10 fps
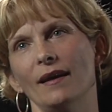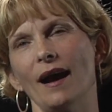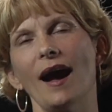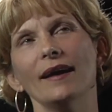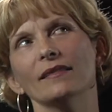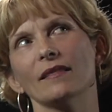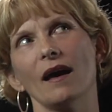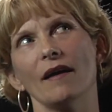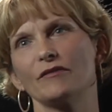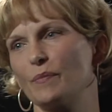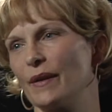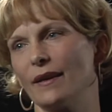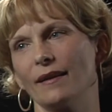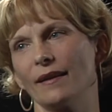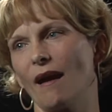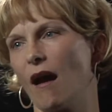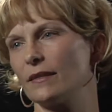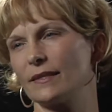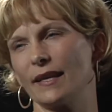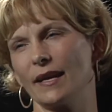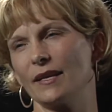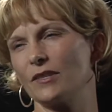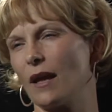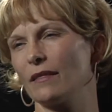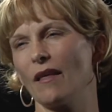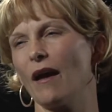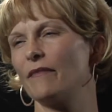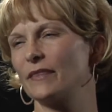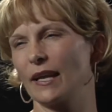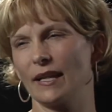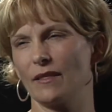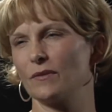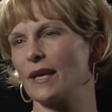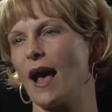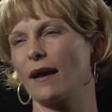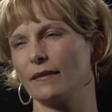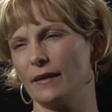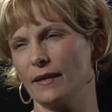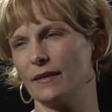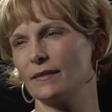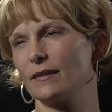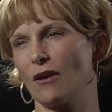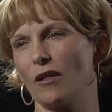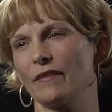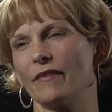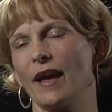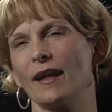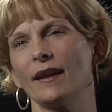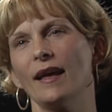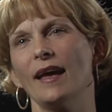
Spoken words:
I loved being on stage. I loved getting those accolades and all of that.